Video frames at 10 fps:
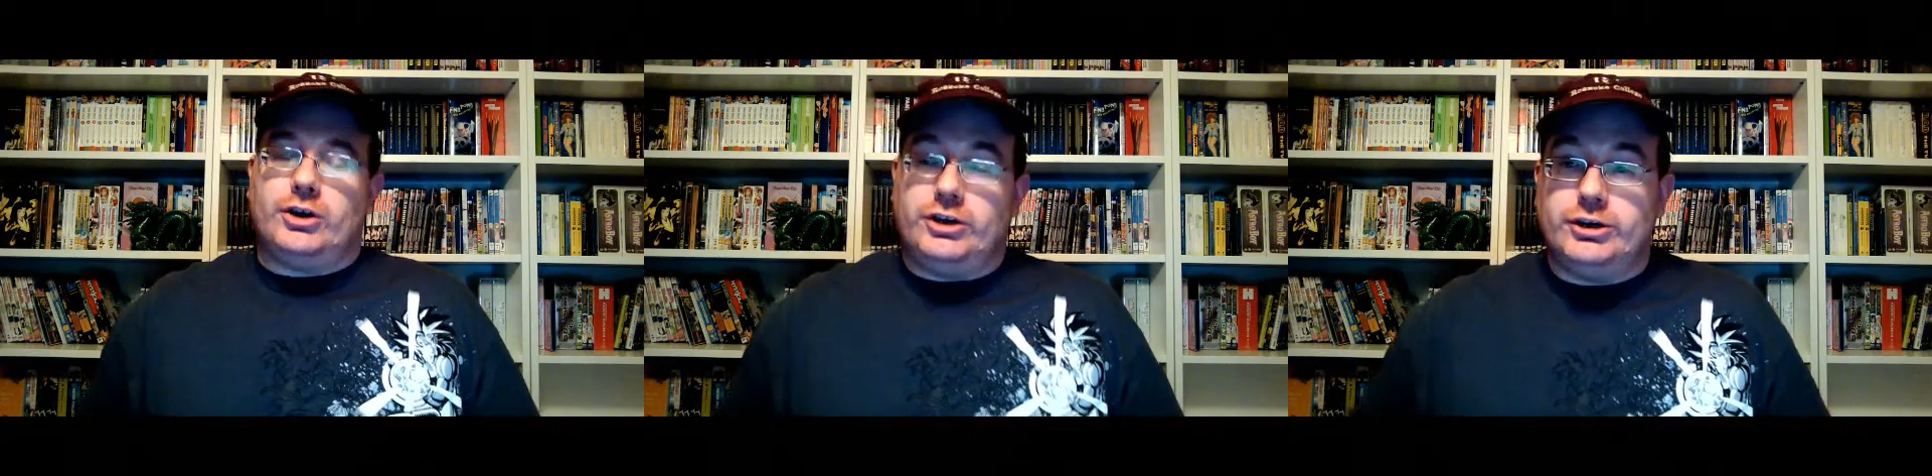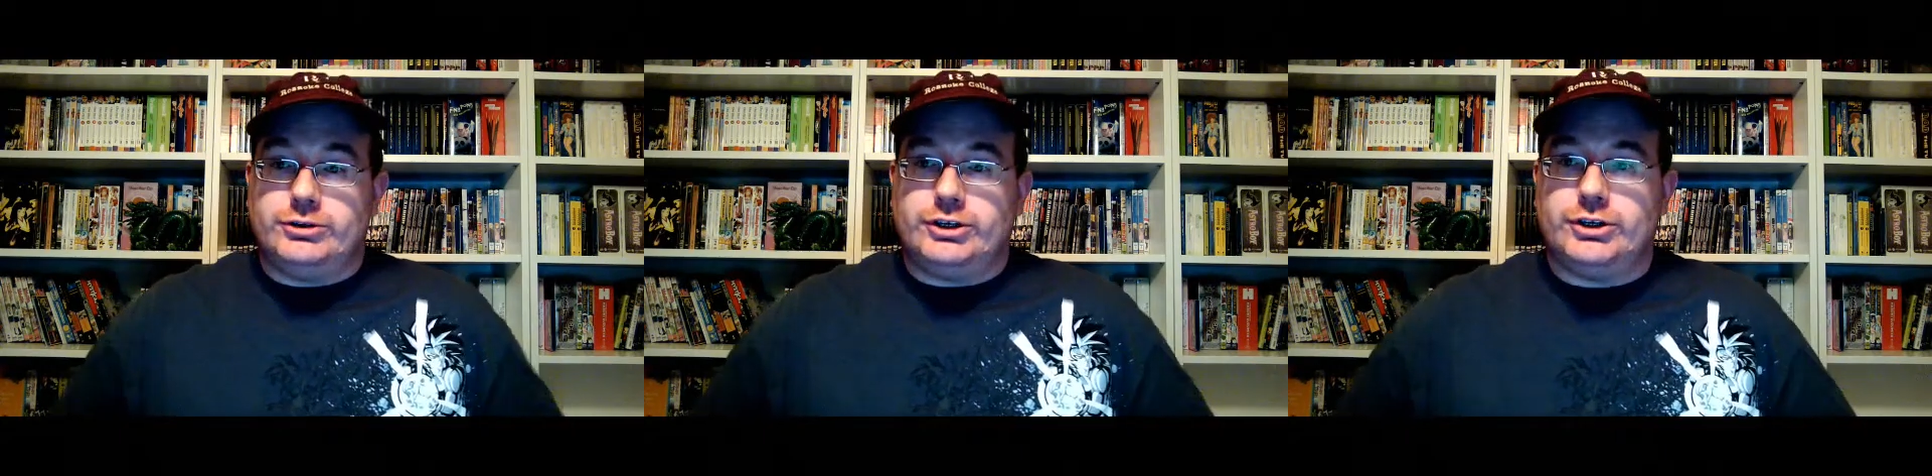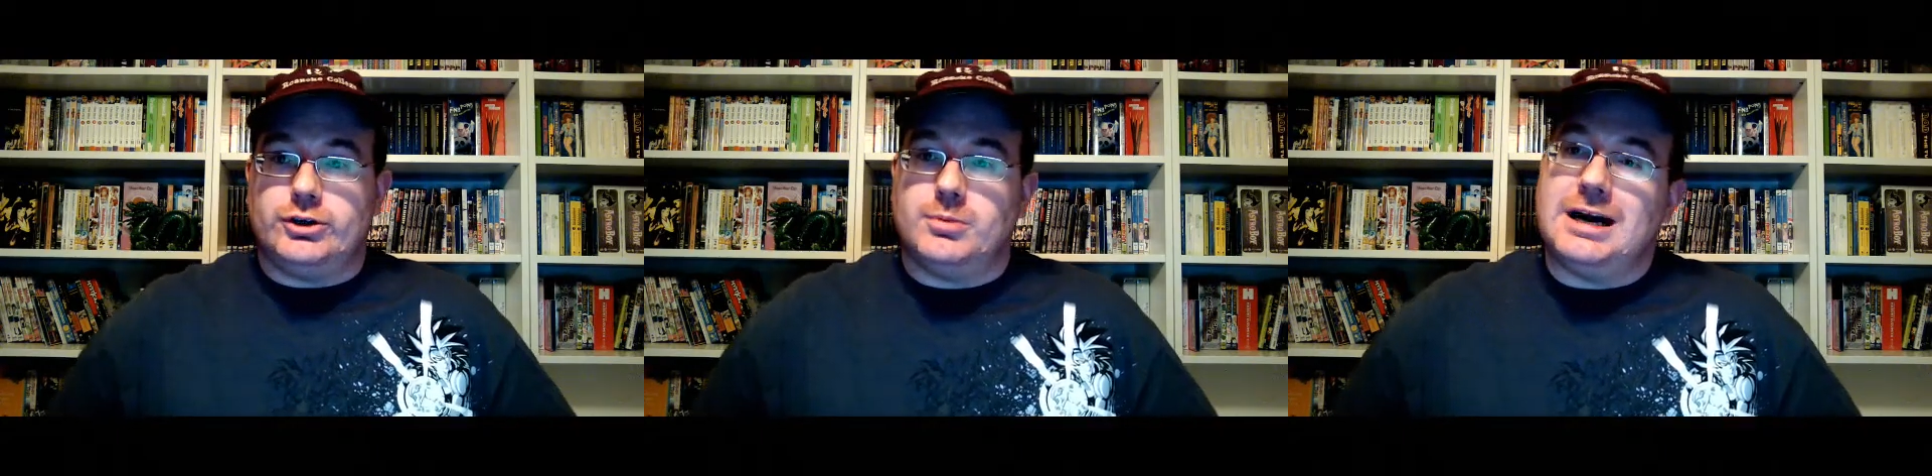
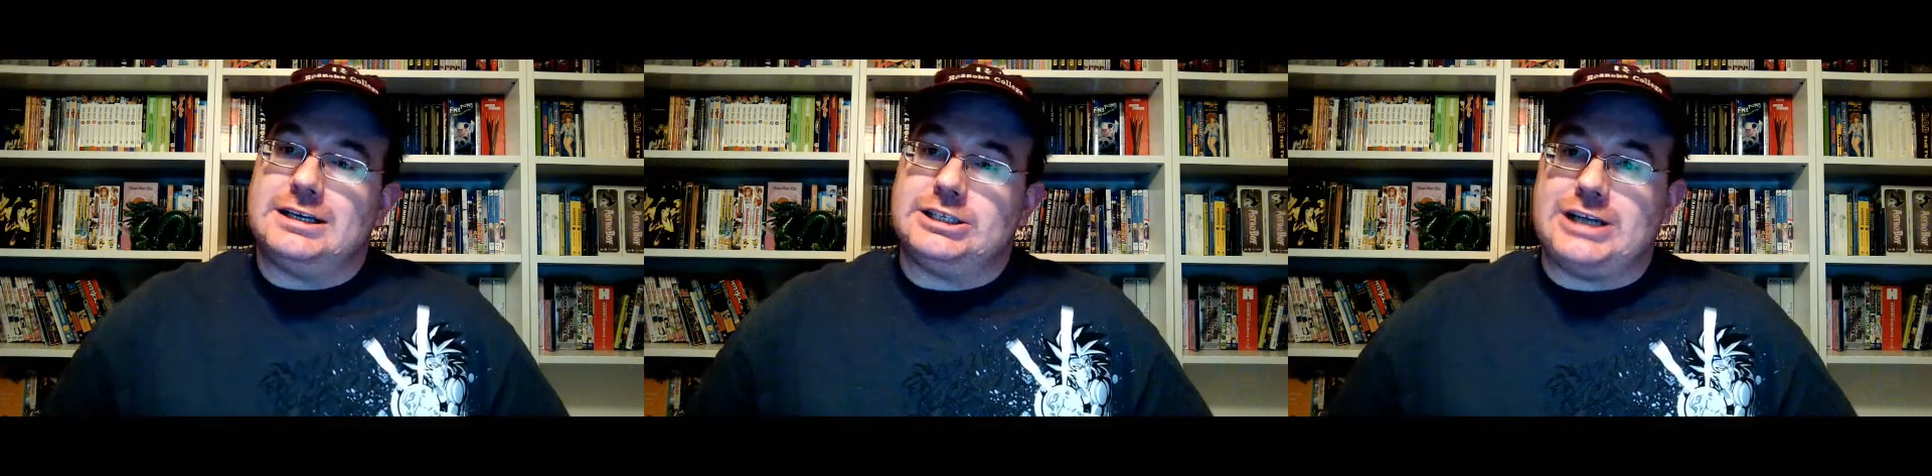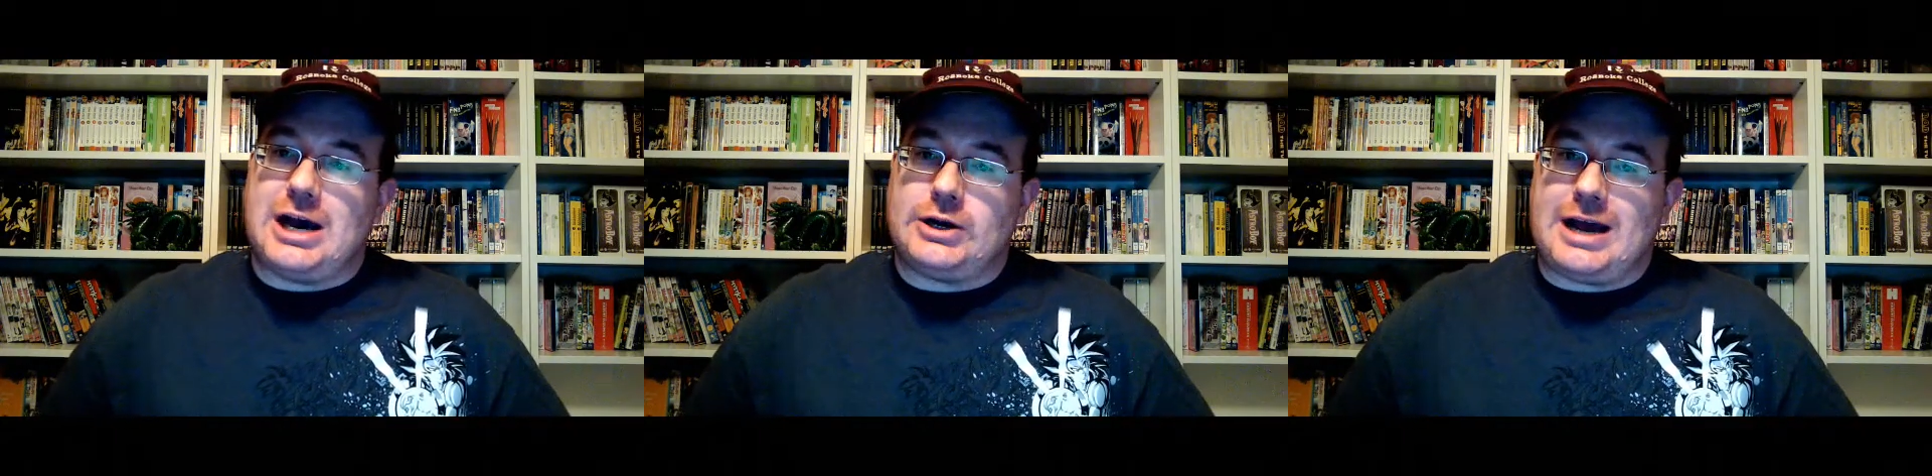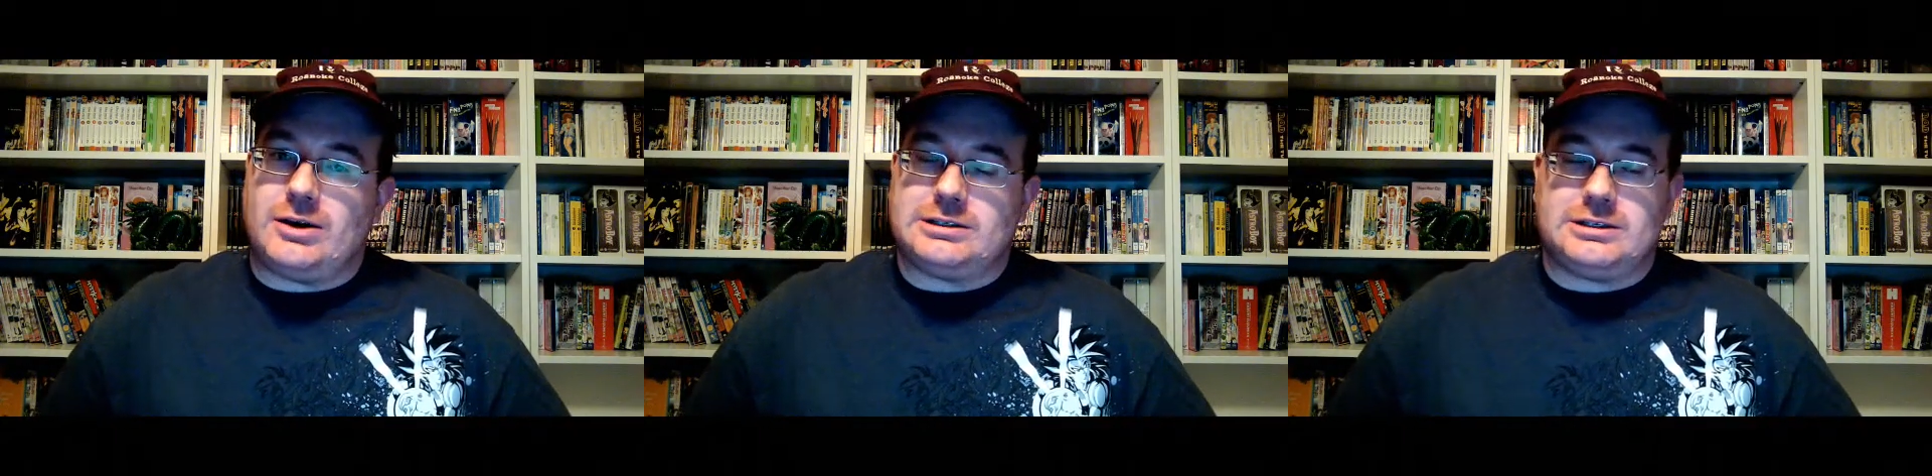YouTube shout-out.